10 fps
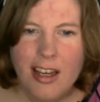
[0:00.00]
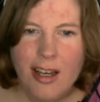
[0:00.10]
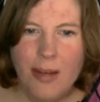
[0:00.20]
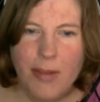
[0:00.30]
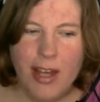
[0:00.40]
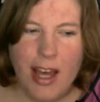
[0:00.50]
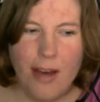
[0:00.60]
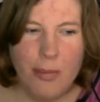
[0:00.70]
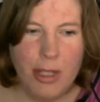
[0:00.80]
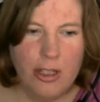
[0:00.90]
I
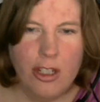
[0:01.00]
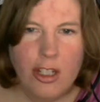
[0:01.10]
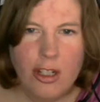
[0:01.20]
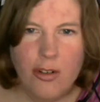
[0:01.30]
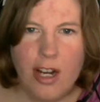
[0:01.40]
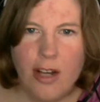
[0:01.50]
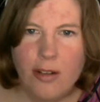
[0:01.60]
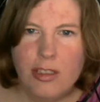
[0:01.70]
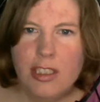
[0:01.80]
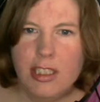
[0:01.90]
have been looking
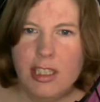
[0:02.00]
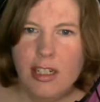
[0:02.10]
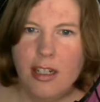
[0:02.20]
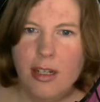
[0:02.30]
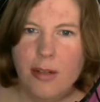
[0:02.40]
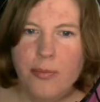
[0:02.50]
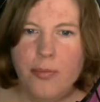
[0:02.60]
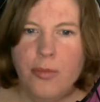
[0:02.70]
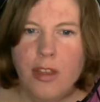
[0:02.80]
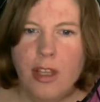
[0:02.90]
around. Um,
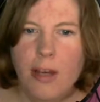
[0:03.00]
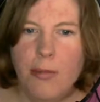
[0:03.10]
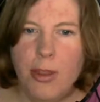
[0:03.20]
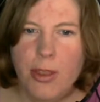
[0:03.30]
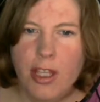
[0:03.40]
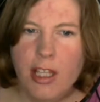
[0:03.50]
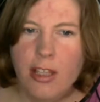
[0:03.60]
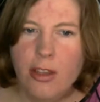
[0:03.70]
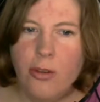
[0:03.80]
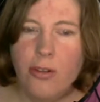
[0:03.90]
I've been
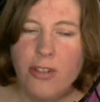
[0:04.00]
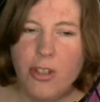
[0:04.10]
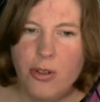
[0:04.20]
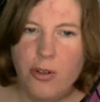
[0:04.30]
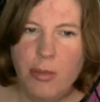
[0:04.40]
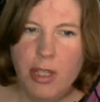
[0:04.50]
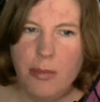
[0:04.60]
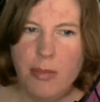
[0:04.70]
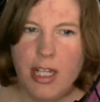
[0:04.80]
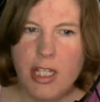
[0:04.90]
thinking thrift store would be the
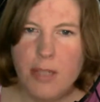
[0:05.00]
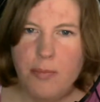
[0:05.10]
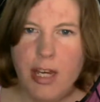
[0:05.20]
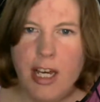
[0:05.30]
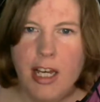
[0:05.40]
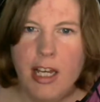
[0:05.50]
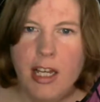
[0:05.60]
best bet